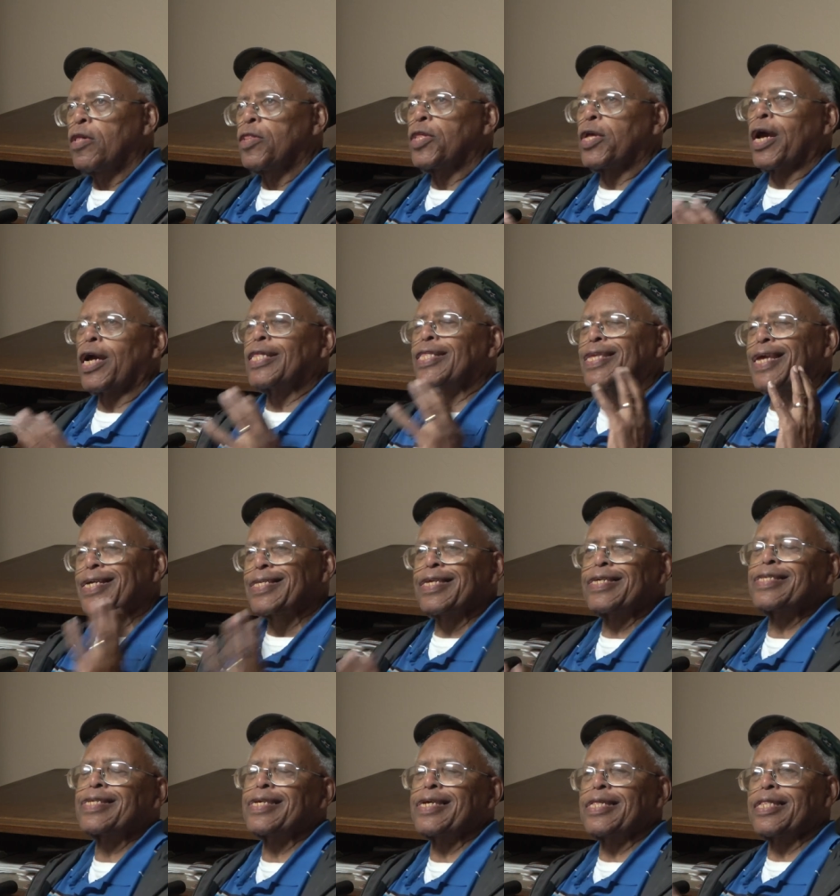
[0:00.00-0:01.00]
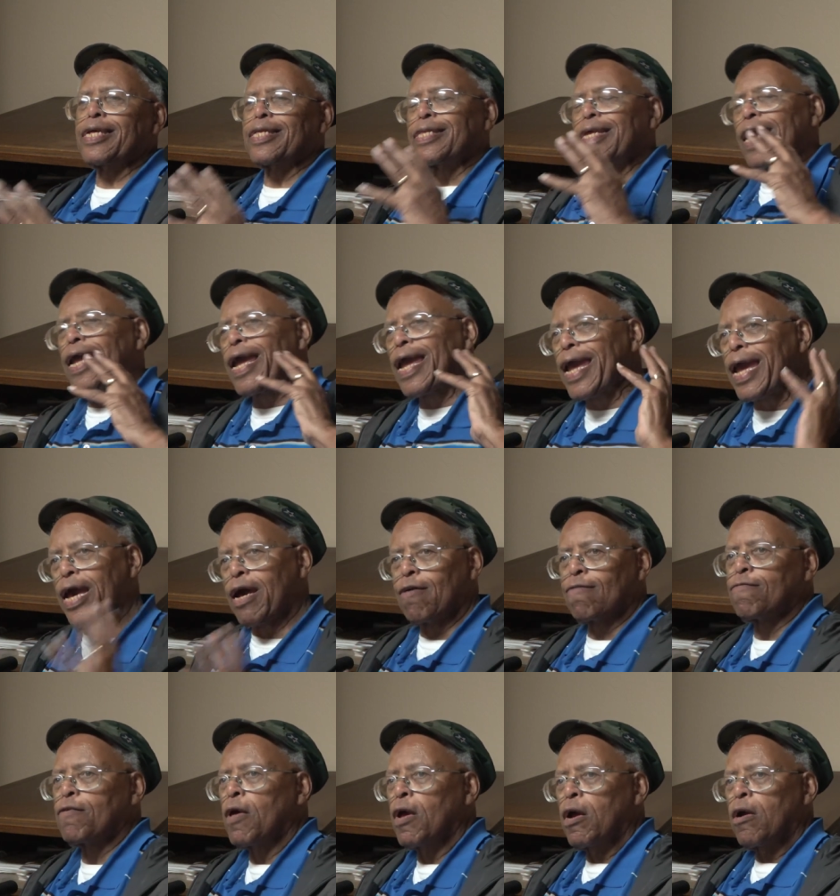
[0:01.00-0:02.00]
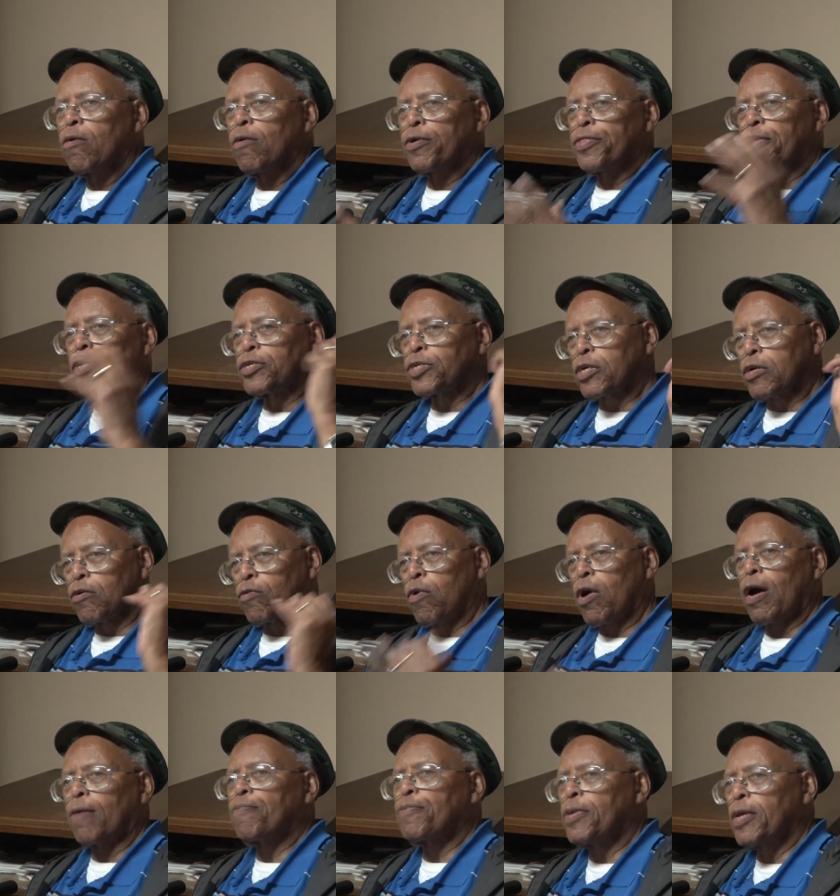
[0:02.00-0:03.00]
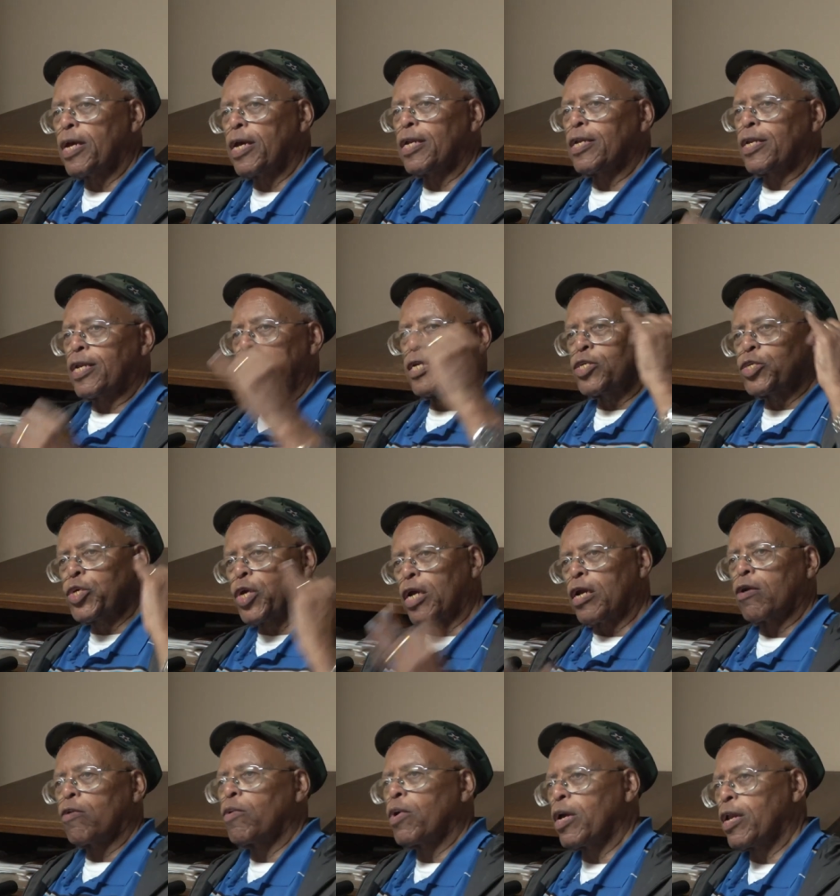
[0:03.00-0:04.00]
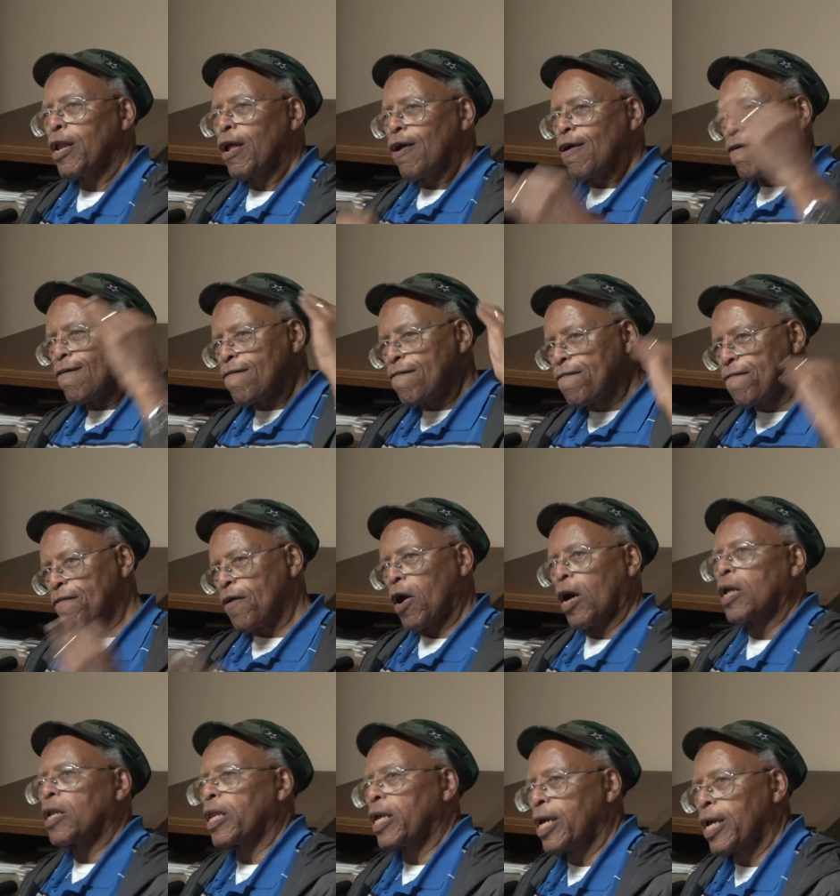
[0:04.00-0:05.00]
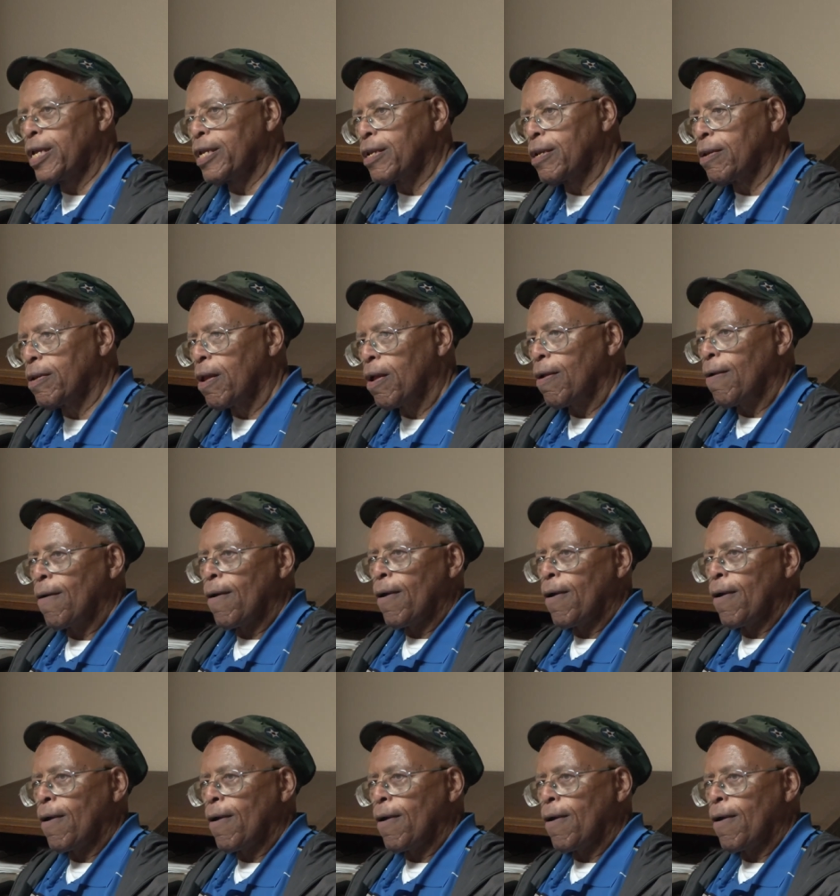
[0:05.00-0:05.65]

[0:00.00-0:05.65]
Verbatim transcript: the identity that they have with this corrupted, degenerate, fallen,